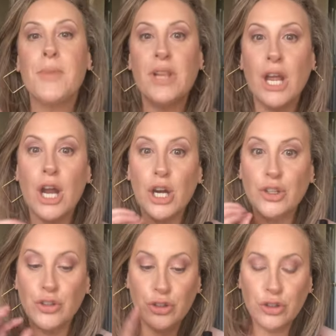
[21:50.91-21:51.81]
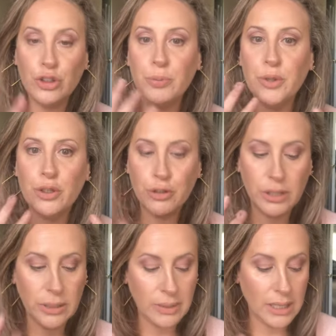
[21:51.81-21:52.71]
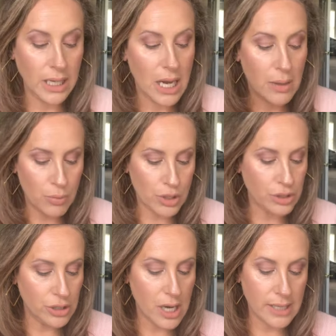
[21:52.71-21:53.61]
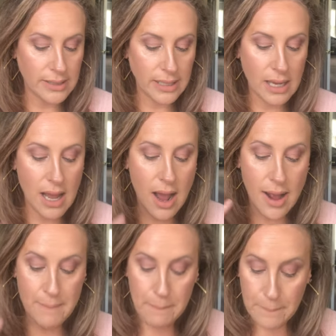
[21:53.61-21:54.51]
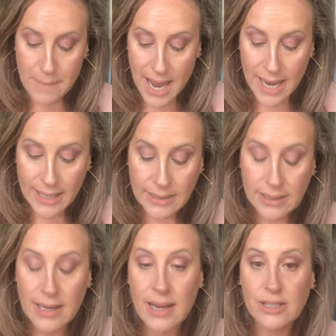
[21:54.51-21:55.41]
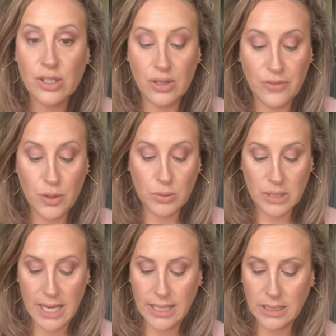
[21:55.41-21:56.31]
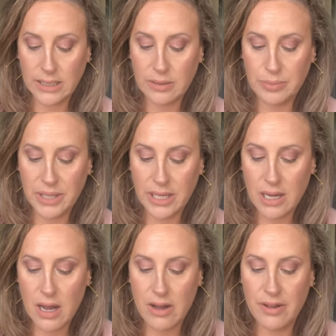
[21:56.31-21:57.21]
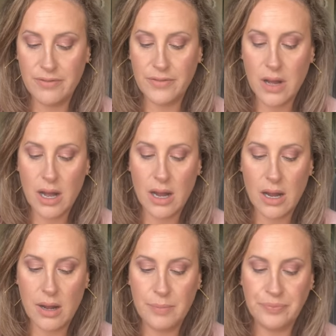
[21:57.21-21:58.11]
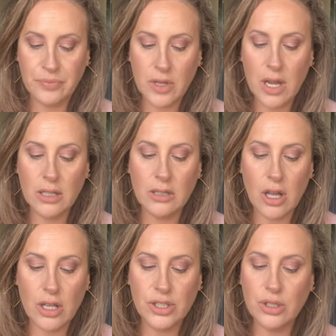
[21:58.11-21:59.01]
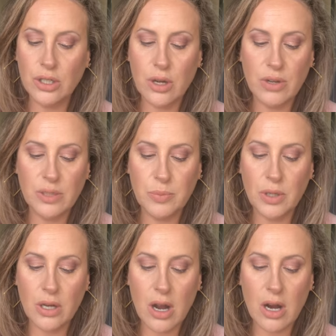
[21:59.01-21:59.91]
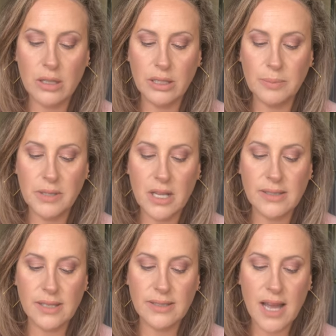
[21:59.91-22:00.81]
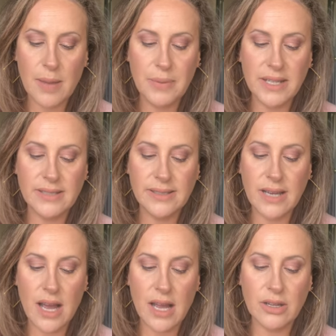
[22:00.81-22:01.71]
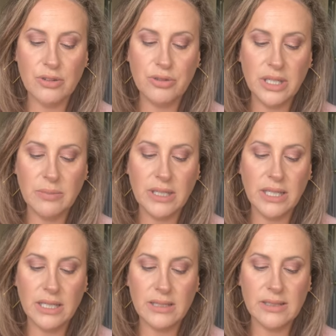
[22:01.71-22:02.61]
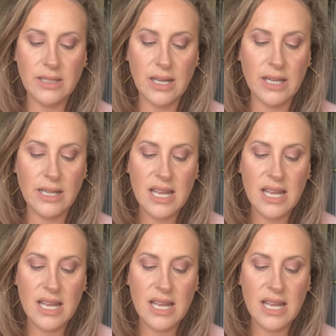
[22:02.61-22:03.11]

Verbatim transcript: they are super creamy, moisturizing, um, matte. So if you like a little bit of um, a gloss, you could always put our lip gloss on top. It is not creamy. It is not